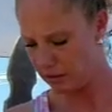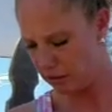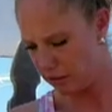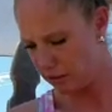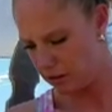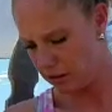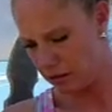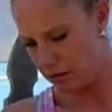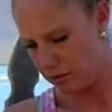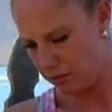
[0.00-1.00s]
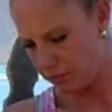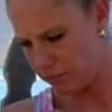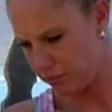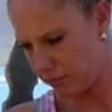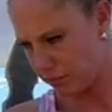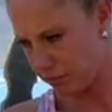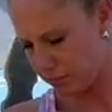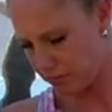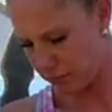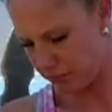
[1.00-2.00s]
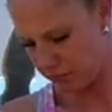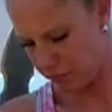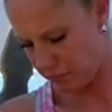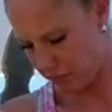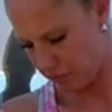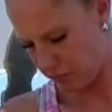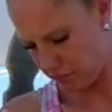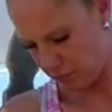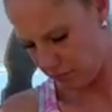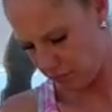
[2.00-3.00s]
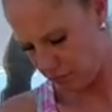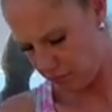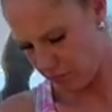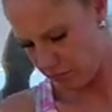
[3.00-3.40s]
[no speech]